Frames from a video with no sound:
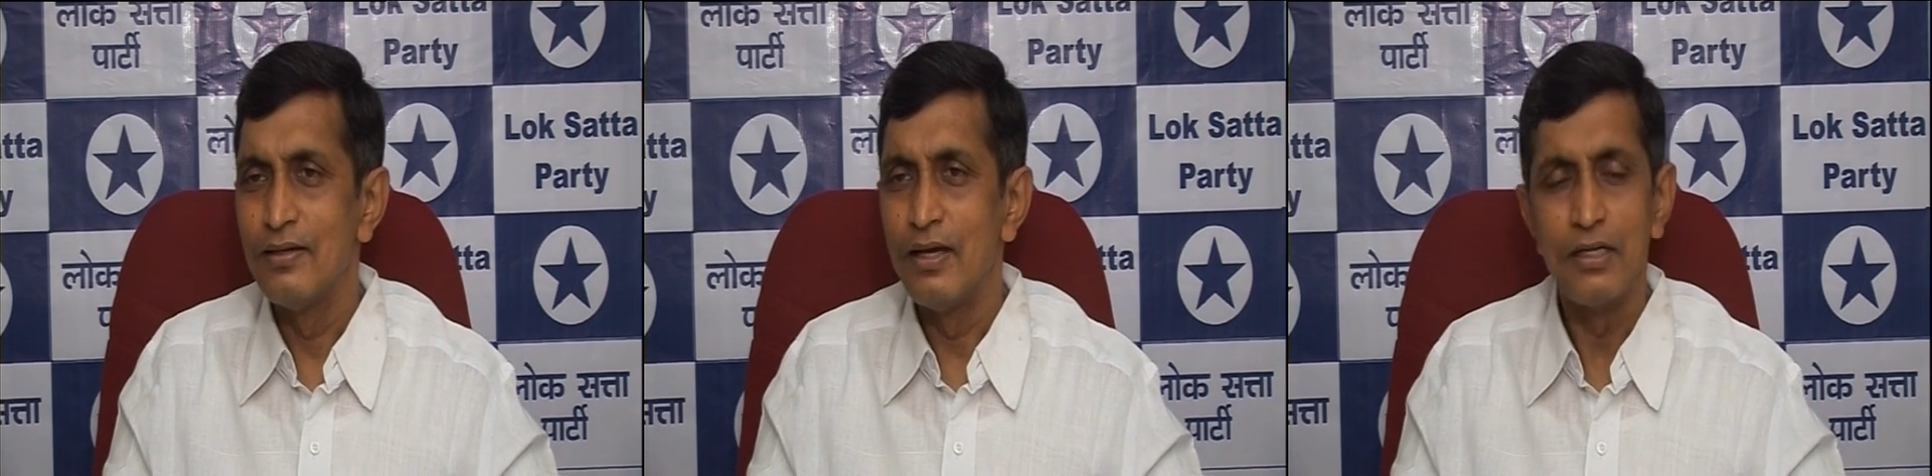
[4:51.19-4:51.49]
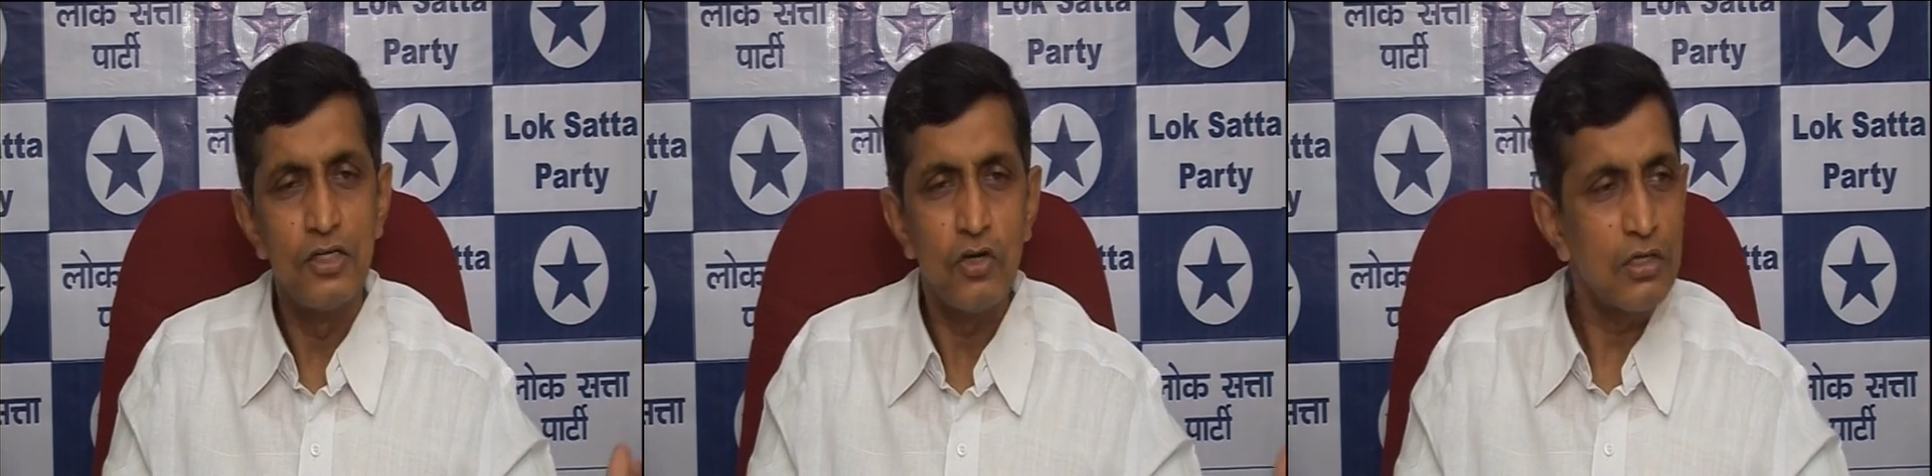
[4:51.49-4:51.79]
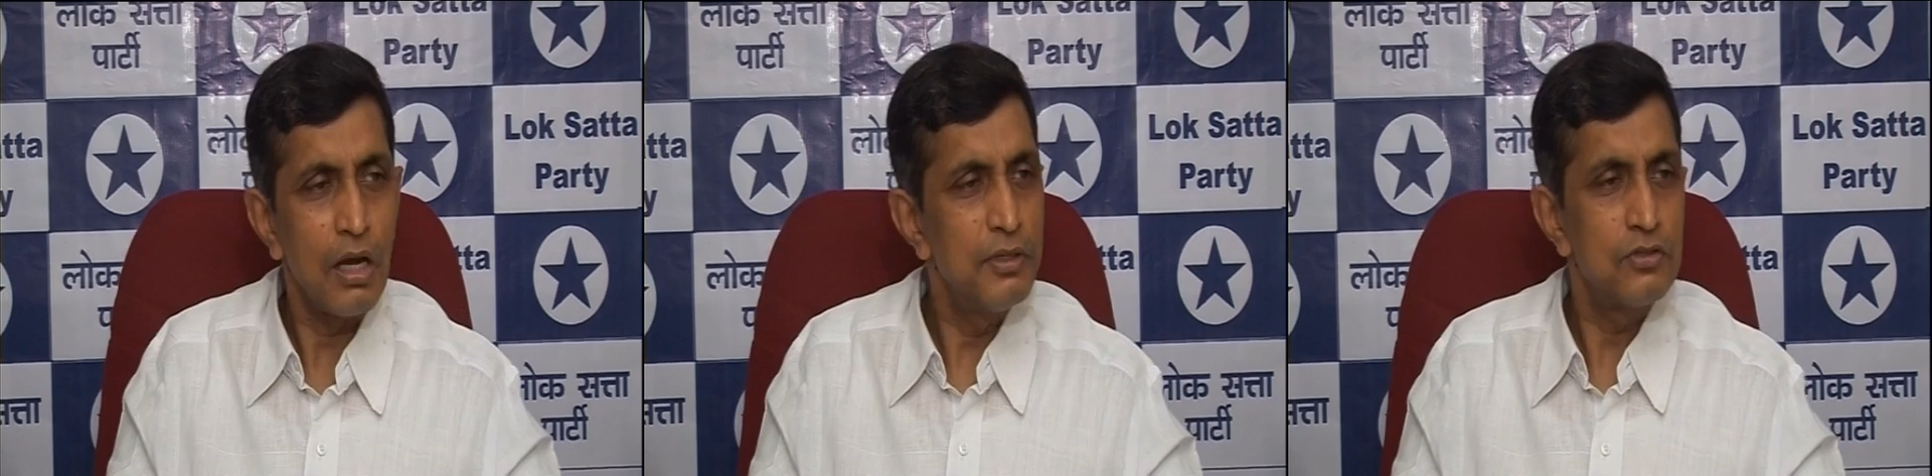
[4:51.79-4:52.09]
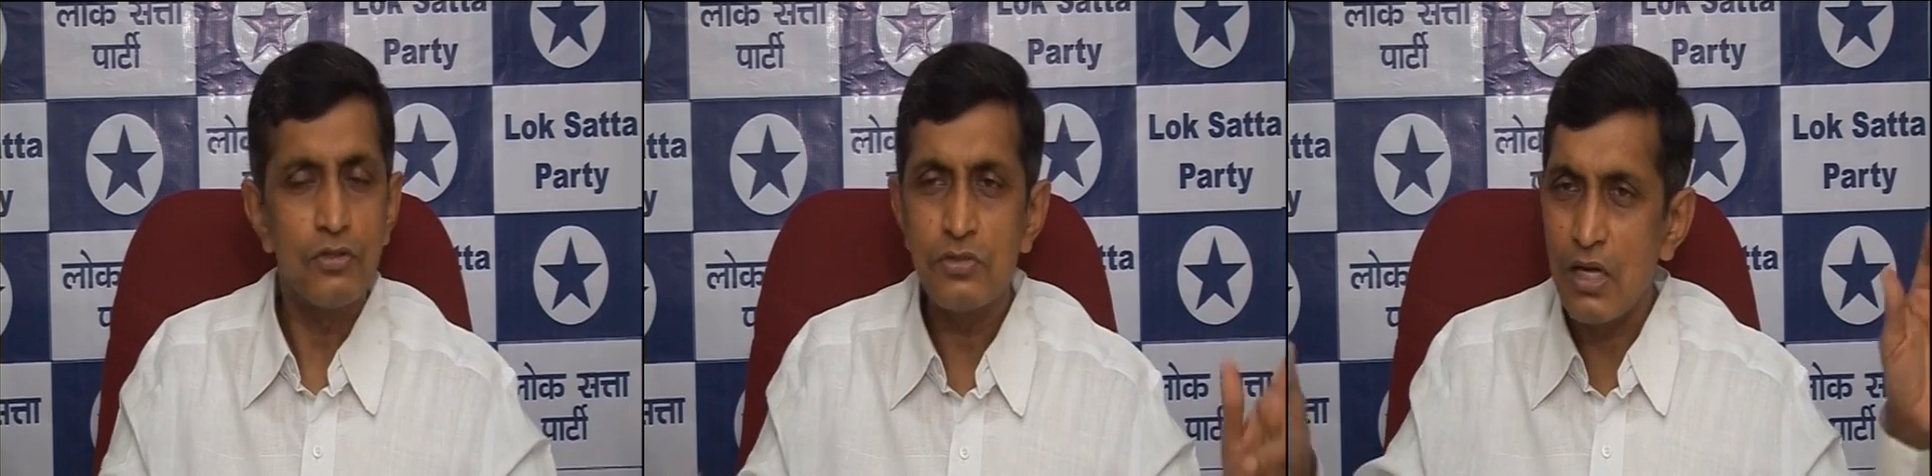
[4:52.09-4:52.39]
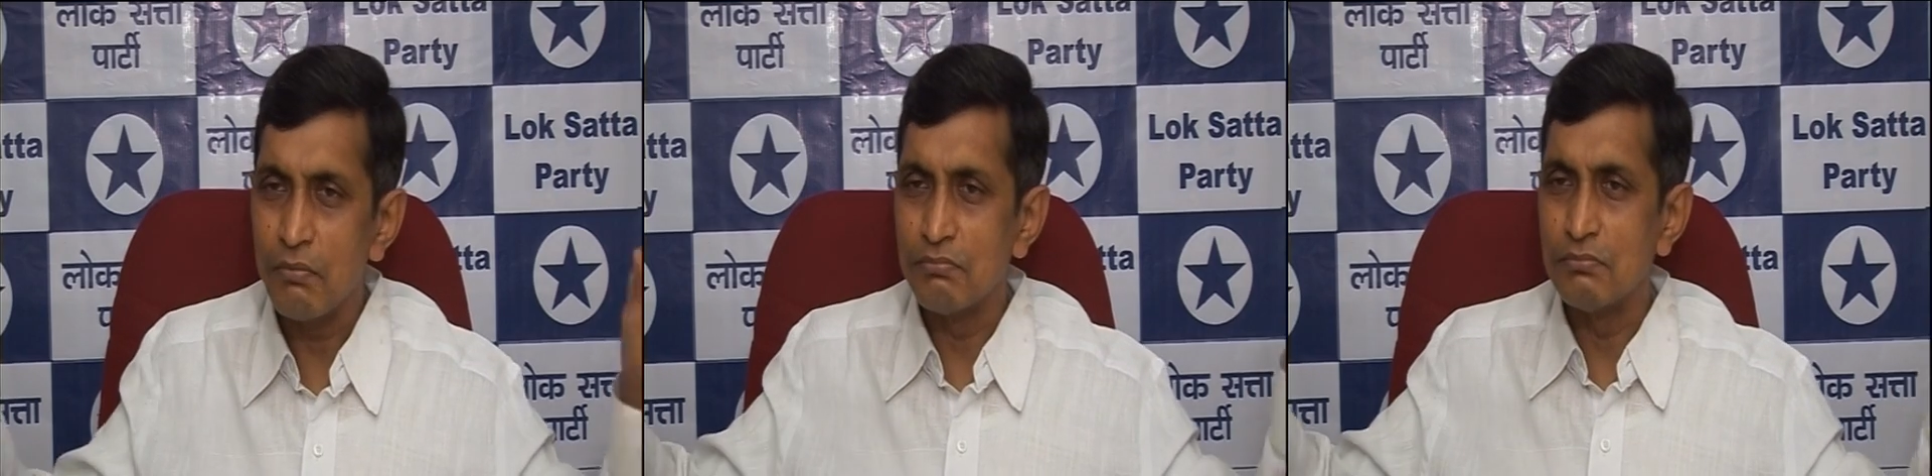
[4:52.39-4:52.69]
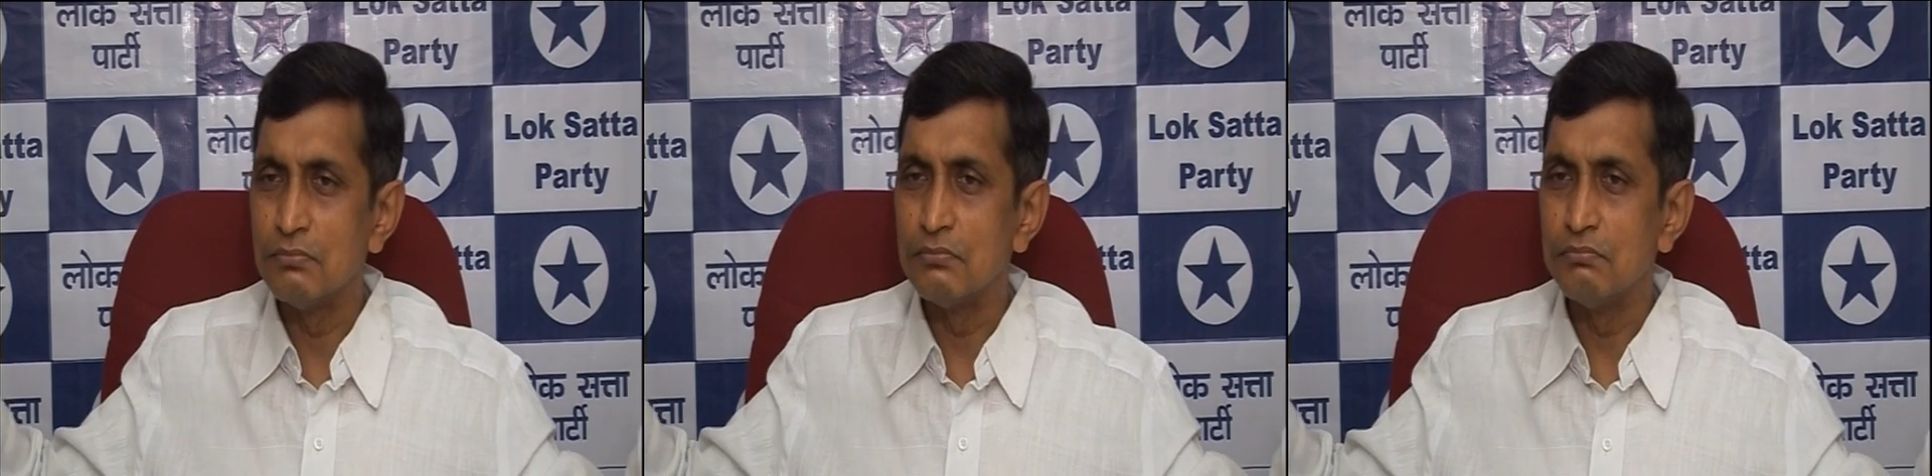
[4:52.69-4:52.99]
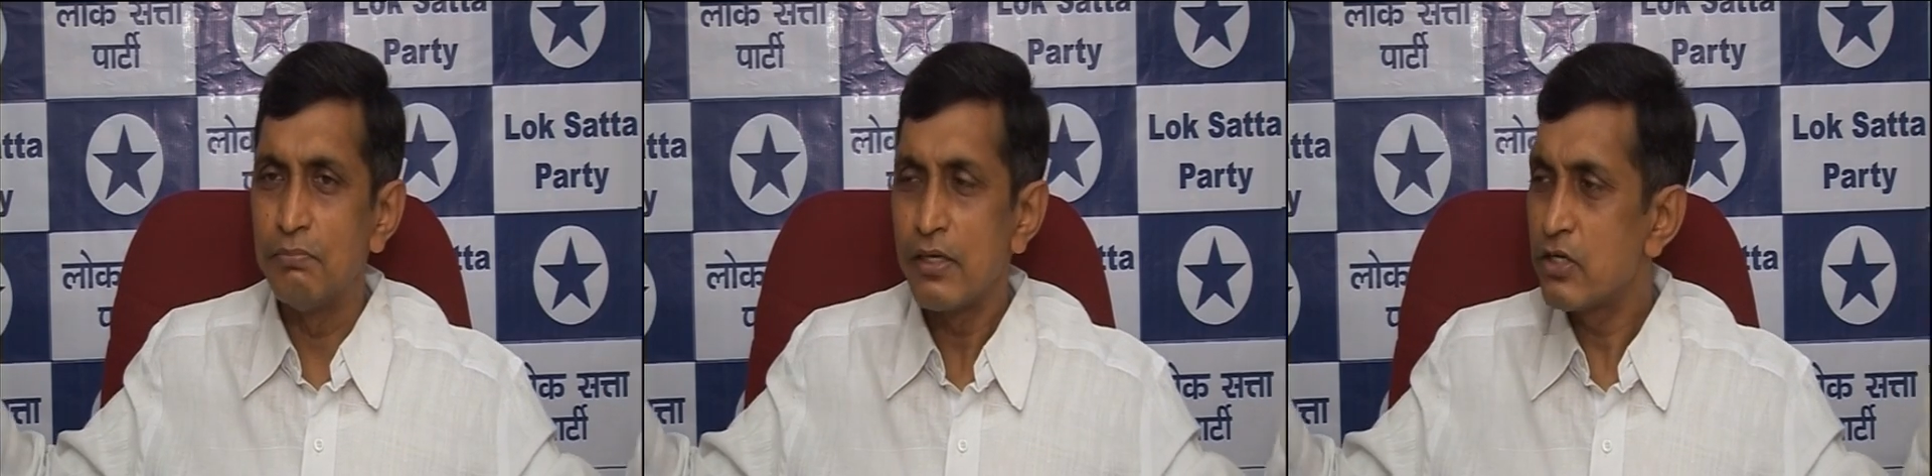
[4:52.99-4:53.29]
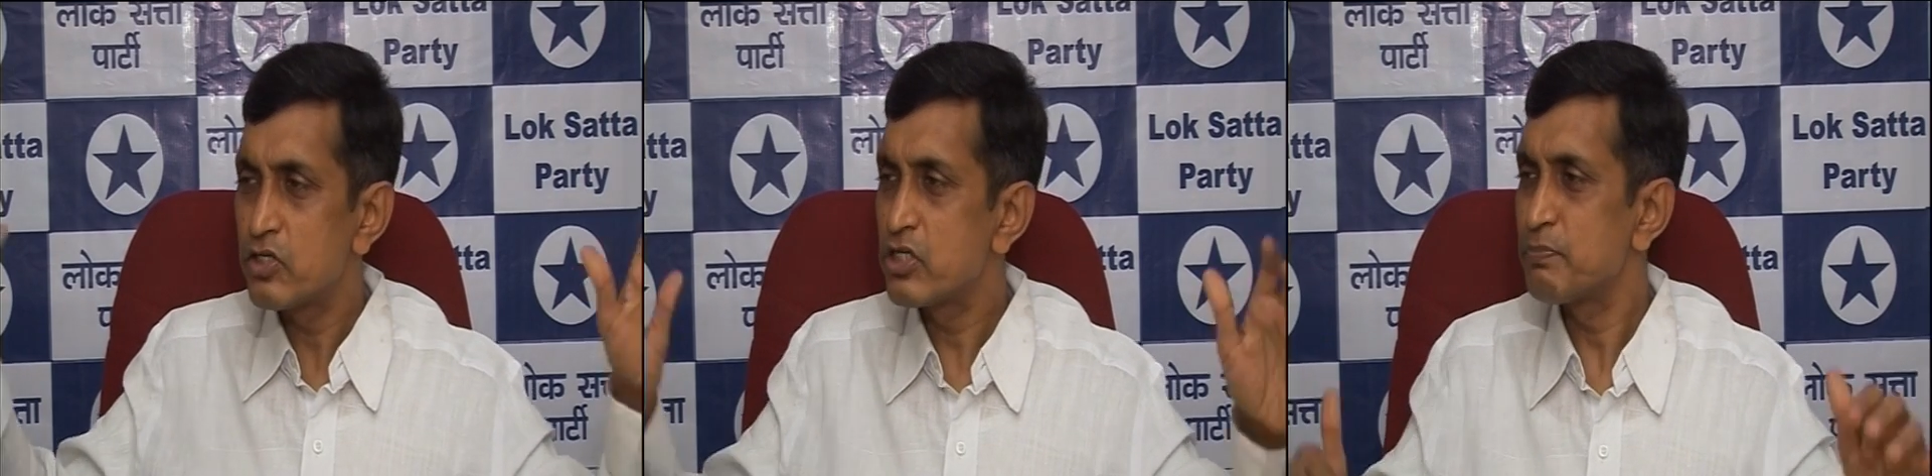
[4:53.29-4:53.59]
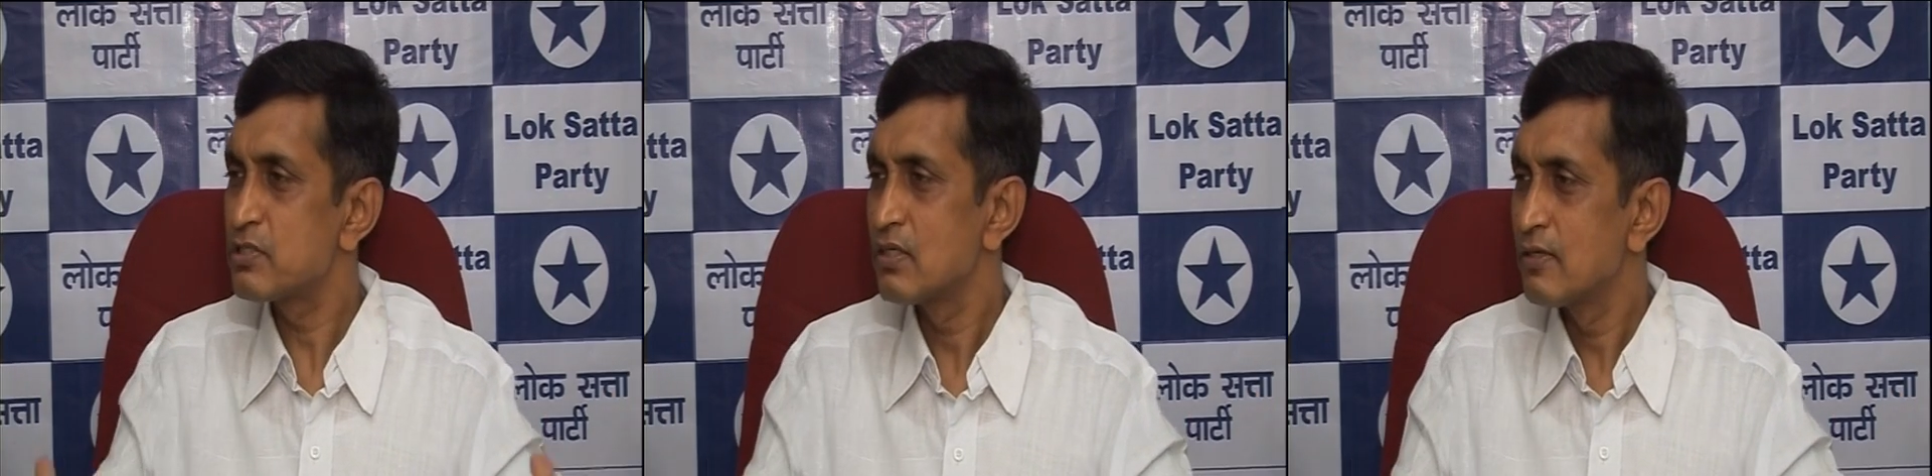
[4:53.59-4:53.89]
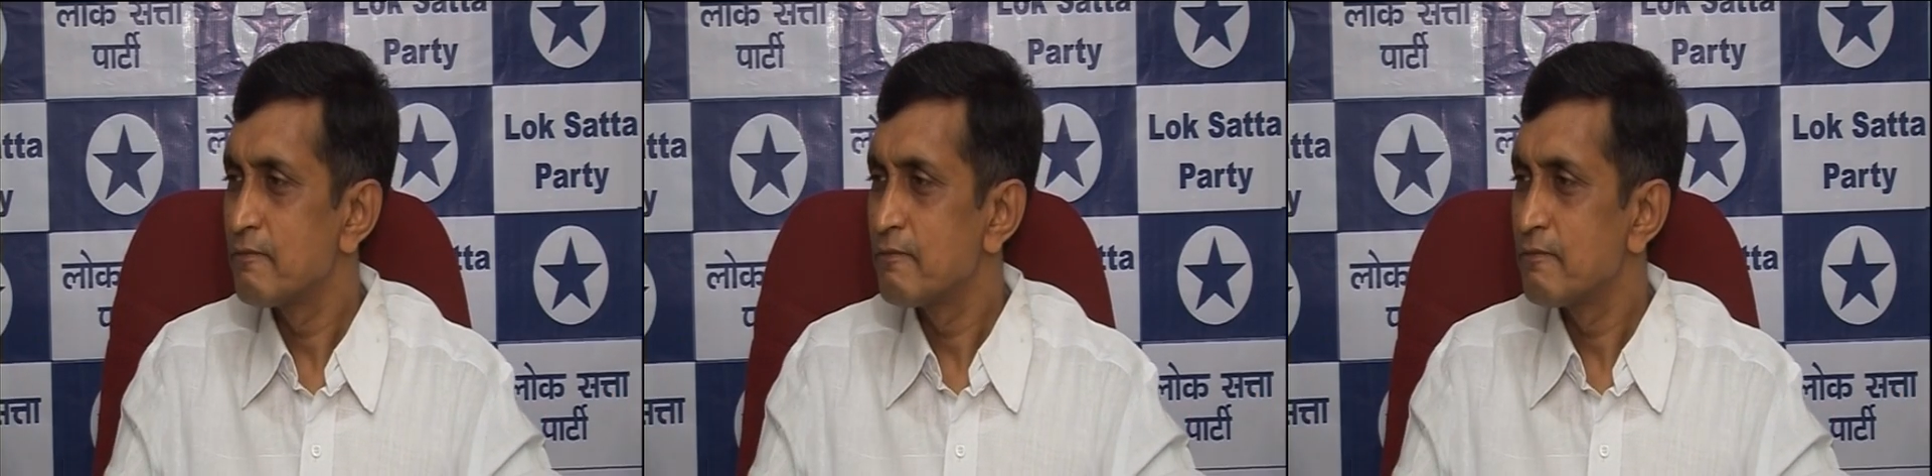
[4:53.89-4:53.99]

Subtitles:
It did not come in through some pirate ships.